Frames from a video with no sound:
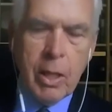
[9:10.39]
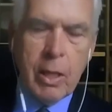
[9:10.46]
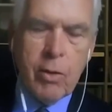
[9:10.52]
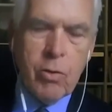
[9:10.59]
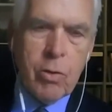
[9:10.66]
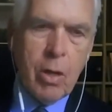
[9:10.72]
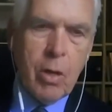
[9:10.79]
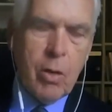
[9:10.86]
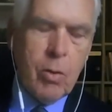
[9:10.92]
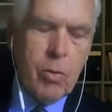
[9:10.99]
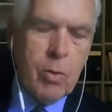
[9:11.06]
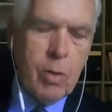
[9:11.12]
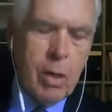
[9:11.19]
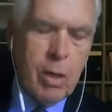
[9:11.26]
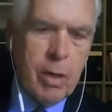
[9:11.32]
And
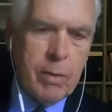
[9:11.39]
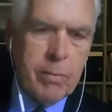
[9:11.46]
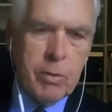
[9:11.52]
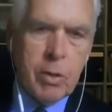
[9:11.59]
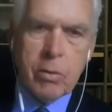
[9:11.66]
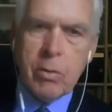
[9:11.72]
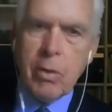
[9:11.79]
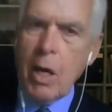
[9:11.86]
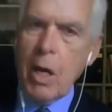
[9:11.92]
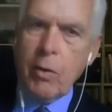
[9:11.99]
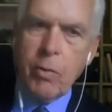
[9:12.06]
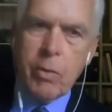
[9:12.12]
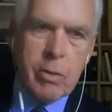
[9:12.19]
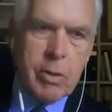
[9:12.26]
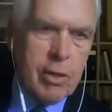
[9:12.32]
so,
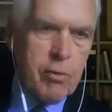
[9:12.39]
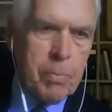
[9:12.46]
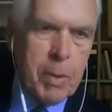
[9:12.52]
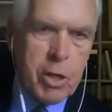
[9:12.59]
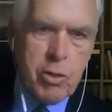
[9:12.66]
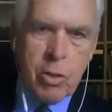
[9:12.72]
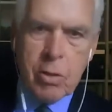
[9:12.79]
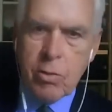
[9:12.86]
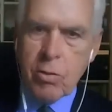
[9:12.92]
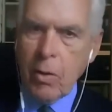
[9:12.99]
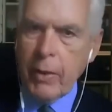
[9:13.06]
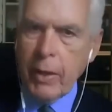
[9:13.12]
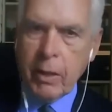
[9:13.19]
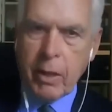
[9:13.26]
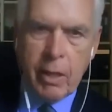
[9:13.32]
Congress sets budgets,
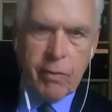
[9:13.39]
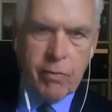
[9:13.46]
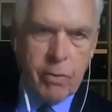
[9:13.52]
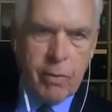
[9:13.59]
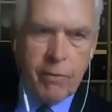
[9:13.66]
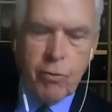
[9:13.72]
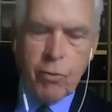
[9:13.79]
all that kind of stuff.